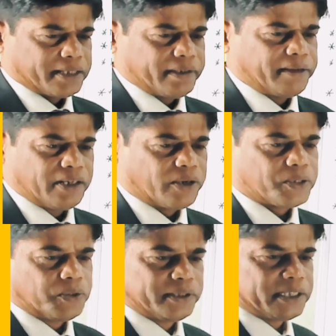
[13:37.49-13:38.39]
Actually, I will
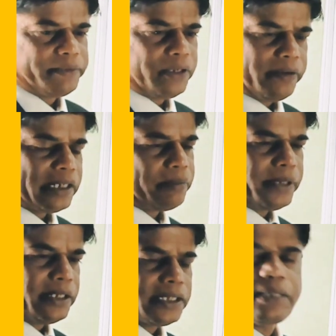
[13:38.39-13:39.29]
not close this video. I will
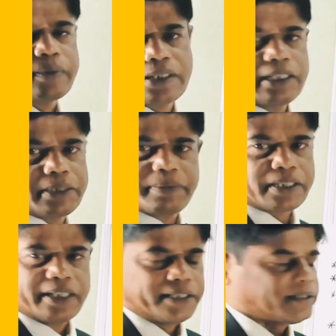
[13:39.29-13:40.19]
complete this
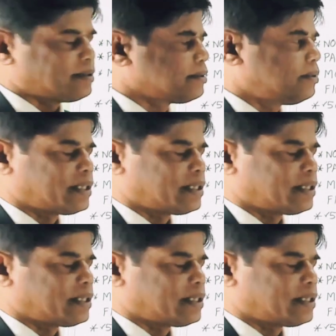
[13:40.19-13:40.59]
first dice.